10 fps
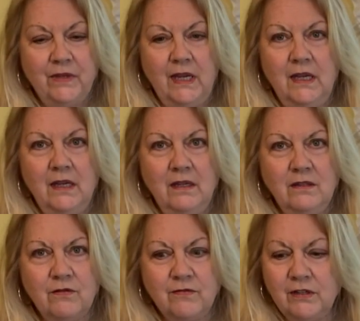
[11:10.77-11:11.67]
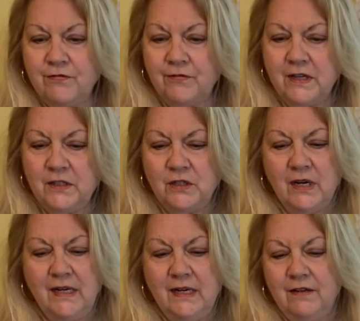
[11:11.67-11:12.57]
and very
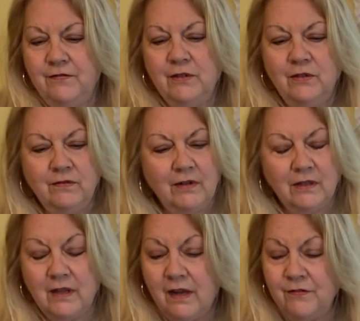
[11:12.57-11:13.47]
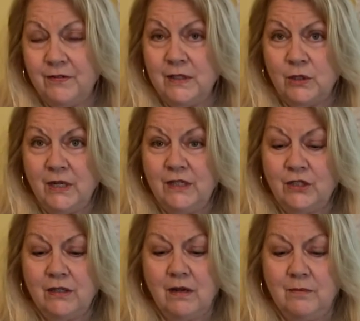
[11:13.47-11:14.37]
frustrated. I feel a lot of
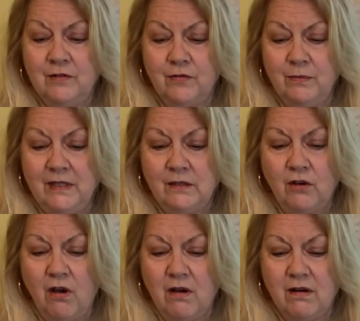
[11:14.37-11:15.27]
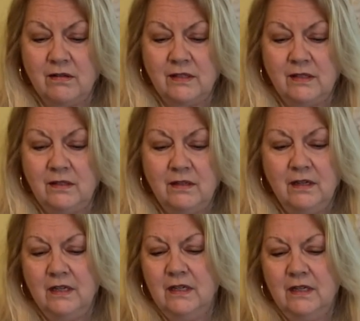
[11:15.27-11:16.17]
frustration coming from these cards and
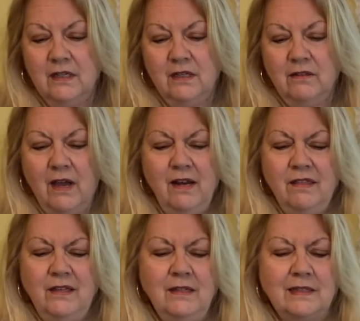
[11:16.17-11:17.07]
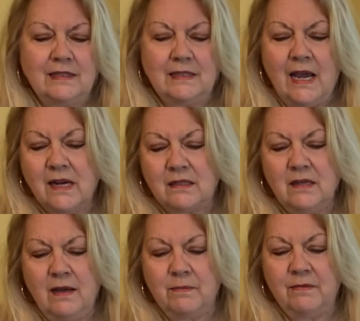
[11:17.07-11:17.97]
a lot of things stacked
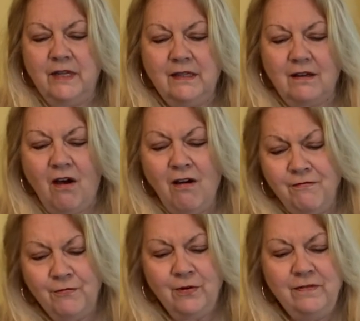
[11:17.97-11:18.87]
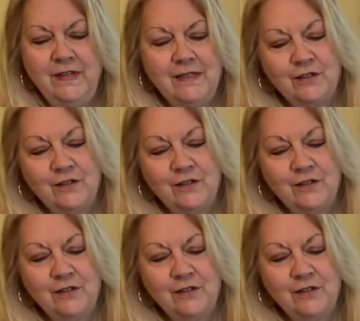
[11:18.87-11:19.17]
up. Like all four of these